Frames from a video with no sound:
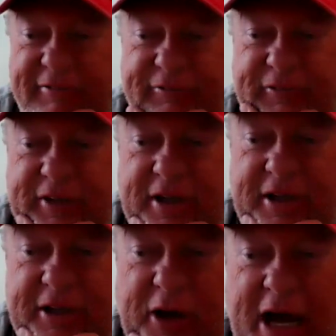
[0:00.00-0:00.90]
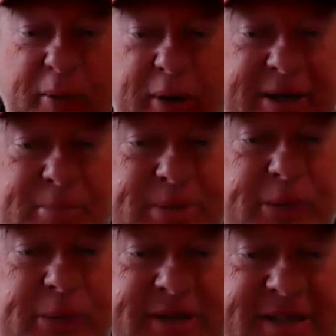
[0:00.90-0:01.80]
of, how do I
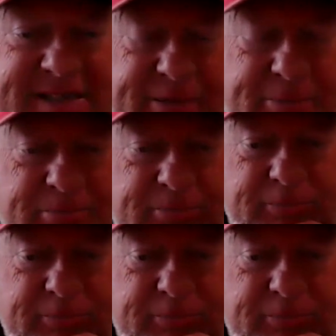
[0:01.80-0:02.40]
compete with the team?